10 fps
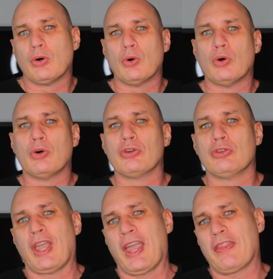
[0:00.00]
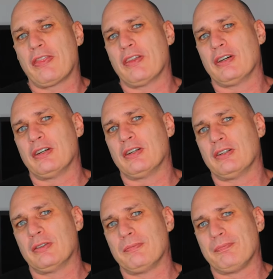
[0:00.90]
or you had the
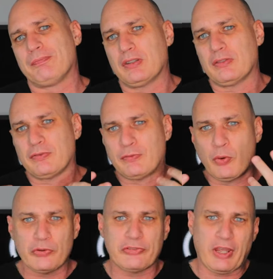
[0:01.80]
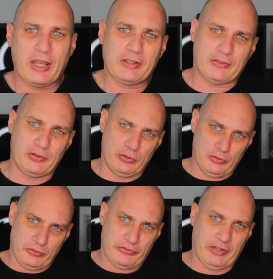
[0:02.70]
foresight
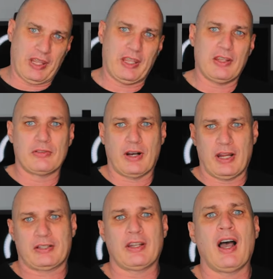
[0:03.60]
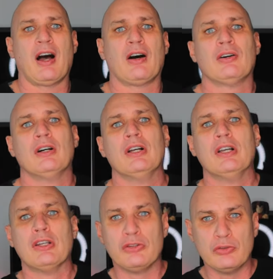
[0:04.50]
to say, right now,
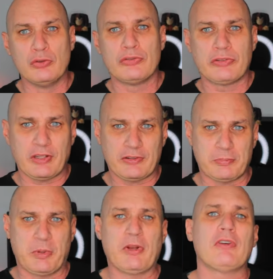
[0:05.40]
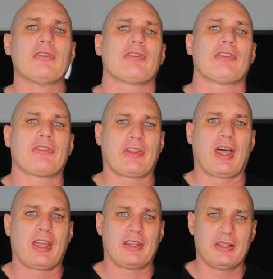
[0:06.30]
user experience
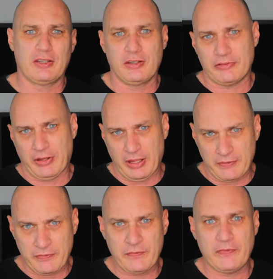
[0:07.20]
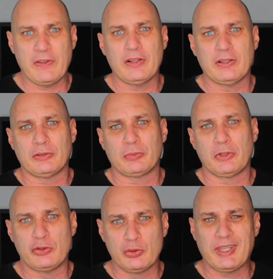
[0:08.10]
design is a field where
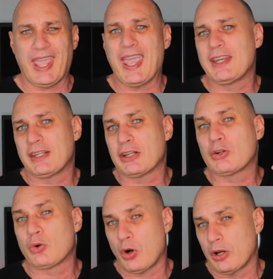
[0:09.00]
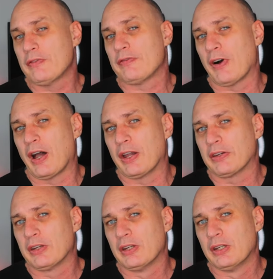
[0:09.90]
you can get qualified
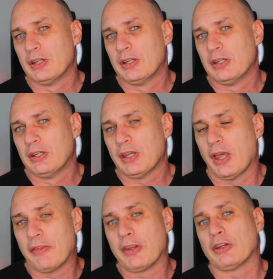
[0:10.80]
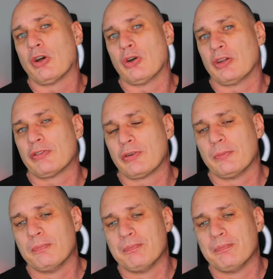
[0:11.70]
and then go into.